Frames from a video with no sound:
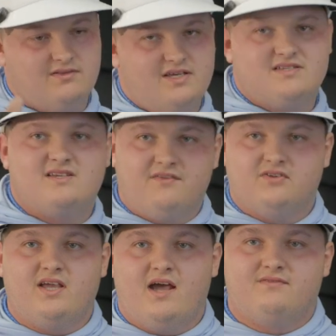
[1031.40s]
these
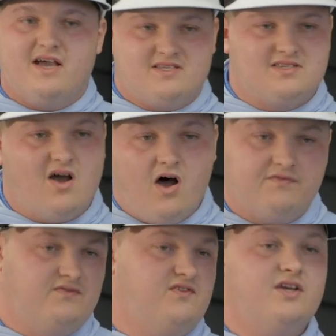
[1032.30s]
definitely have that
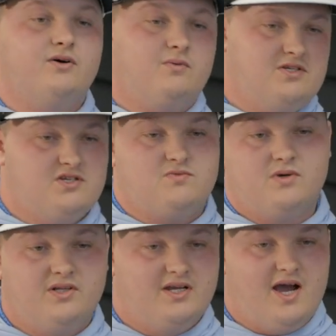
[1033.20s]
soft feel, which is
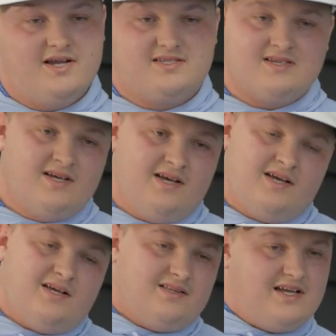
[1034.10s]
really nice.
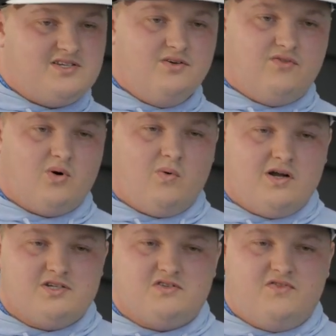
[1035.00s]
That
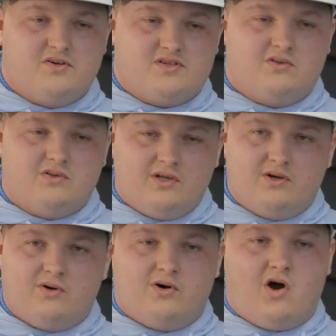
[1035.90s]
241 just feels a
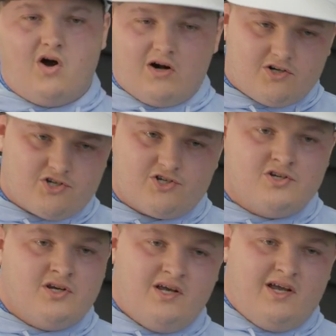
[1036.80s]
little
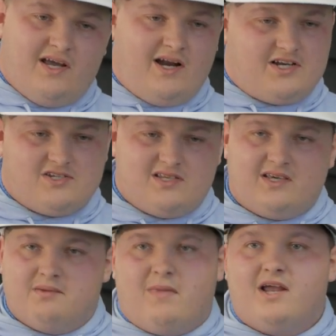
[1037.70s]
harsh, and I just
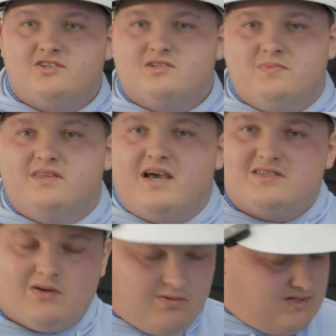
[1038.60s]
think it might just be that
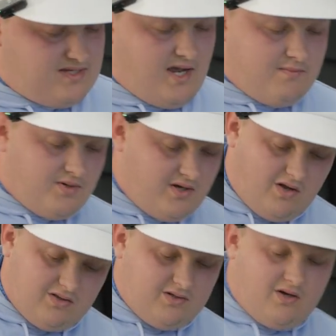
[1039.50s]
sole design. But
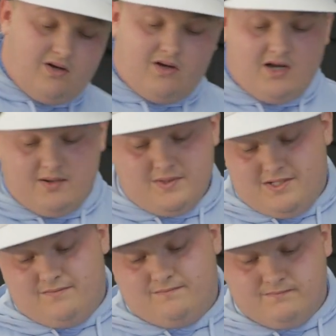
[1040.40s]
all in all, I mean,